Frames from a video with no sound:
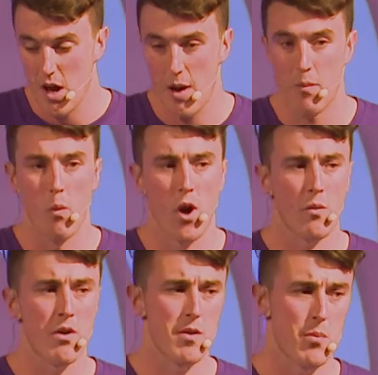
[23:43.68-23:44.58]
And we're working
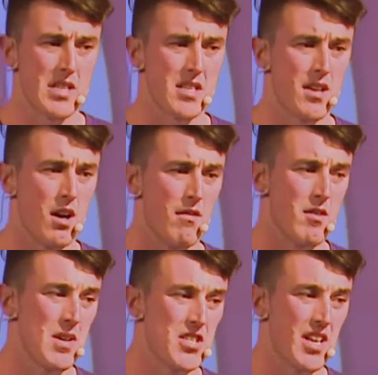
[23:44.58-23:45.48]
with the president of the
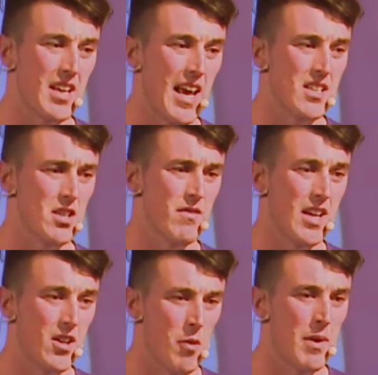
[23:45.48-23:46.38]
Michigan Council of
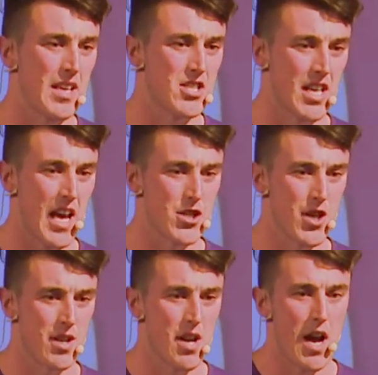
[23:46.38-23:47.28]
Economic
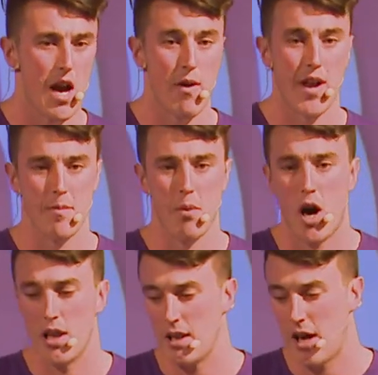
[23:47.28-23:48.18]
Education around a
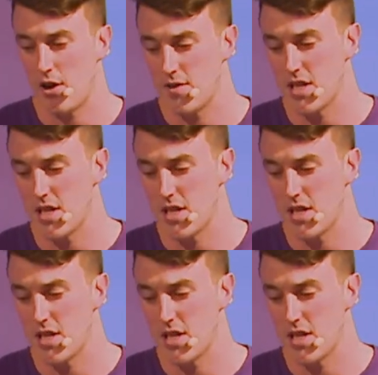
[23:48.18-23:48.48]
pilot later in